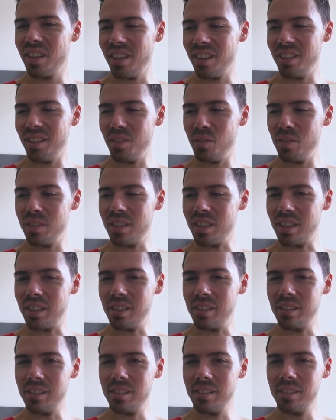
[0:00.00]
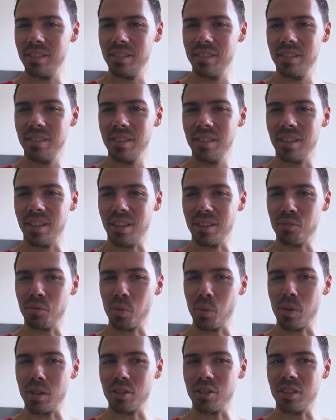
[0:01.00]
I think we're done. Thanks
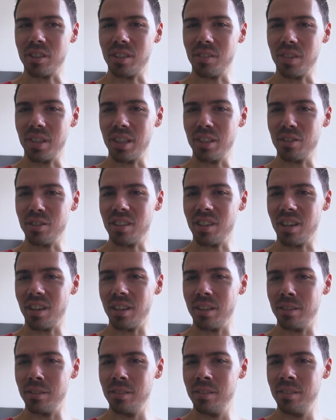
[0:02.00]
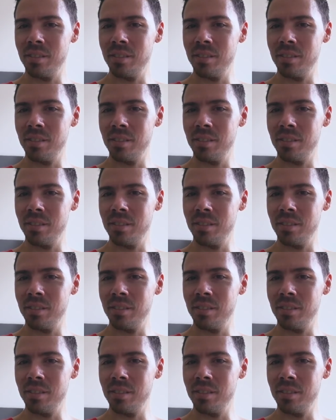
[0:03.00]
for watching the video today.